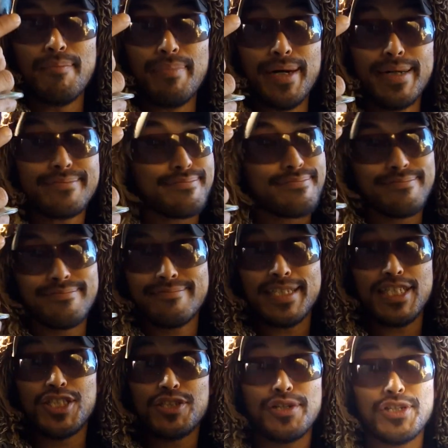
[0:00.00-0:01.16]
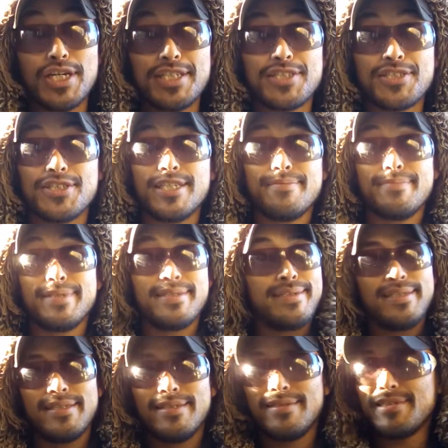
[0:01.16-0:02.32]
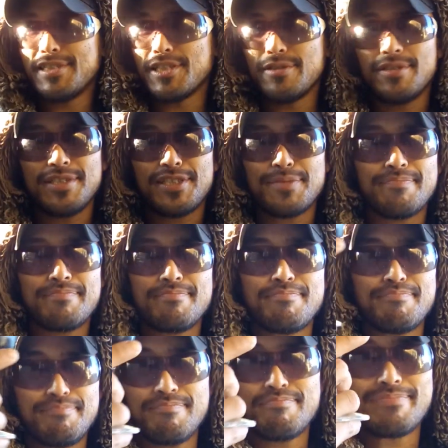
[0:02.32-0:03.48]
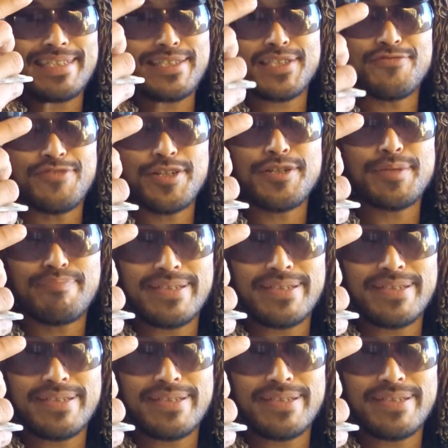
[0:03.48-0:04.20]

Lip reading: But it's not nighttime, so it's a very